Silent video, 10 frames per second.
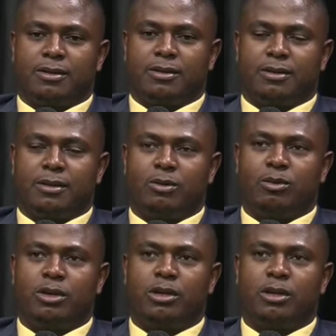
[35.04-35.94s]

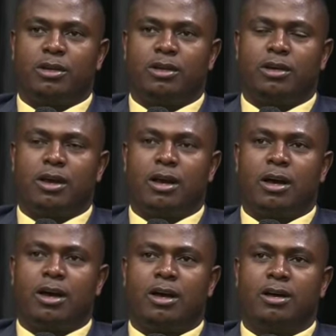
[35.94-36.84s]
We
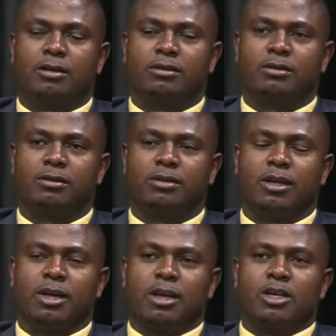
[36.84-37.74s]
are
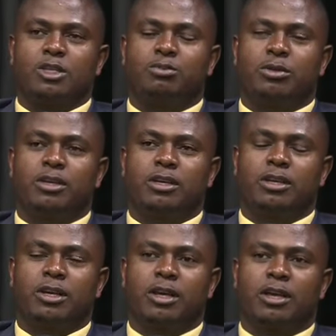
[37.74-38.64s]

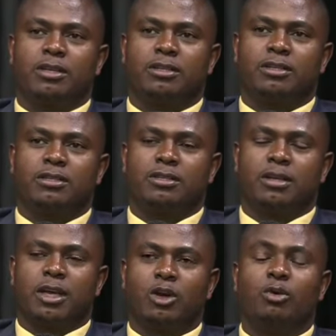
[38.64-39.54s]
speaking as
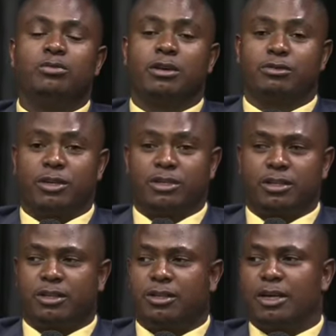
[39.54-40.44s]
an
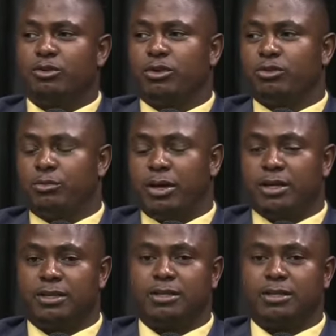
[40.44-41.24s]
observation that we have made,